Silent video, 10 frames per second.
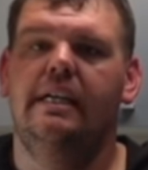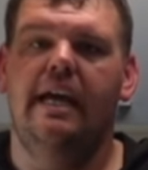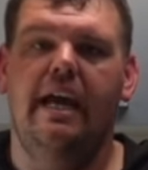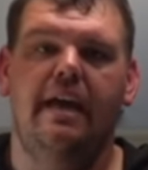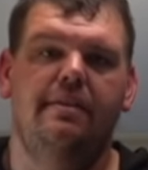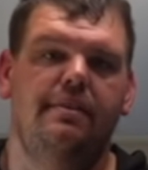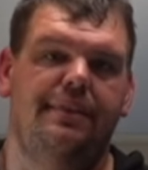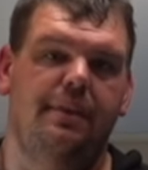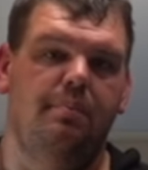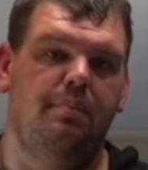And
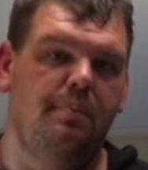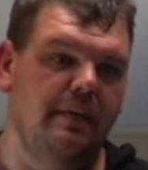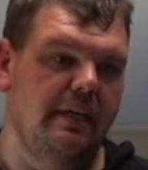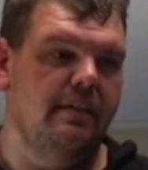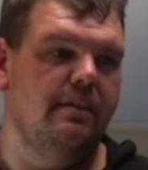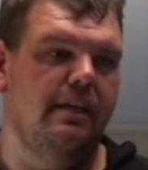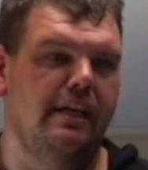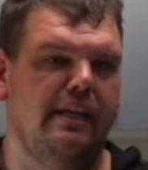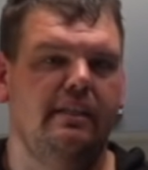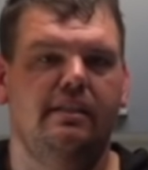the big
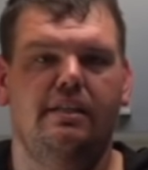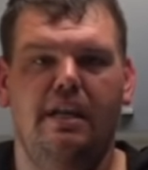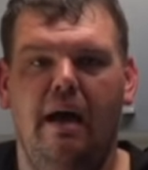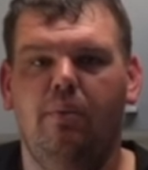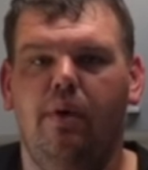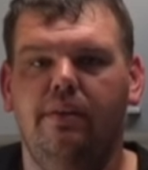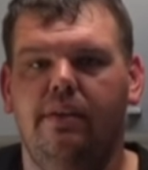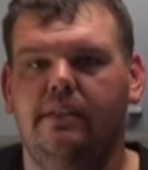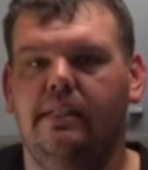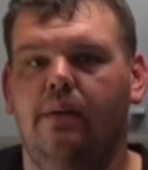thing, the number one
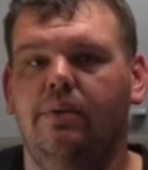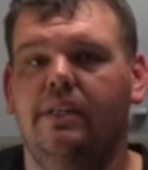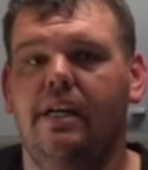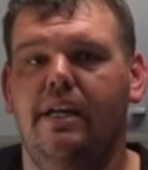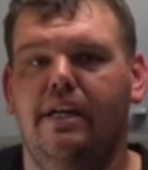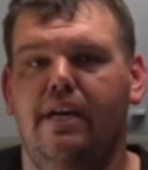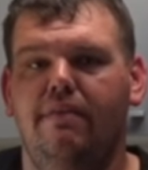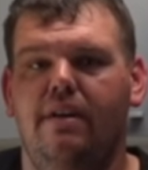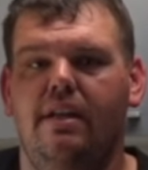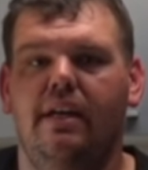thing that we'd get in our
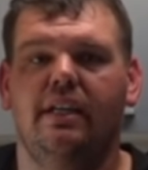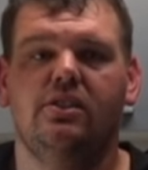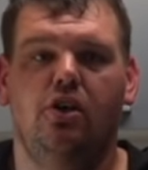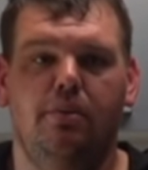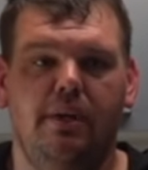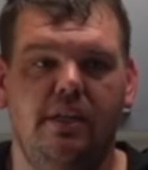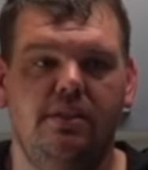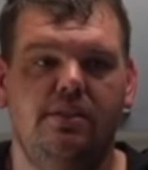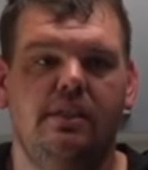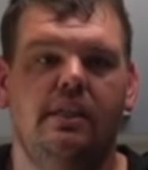van next time
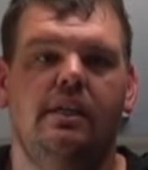is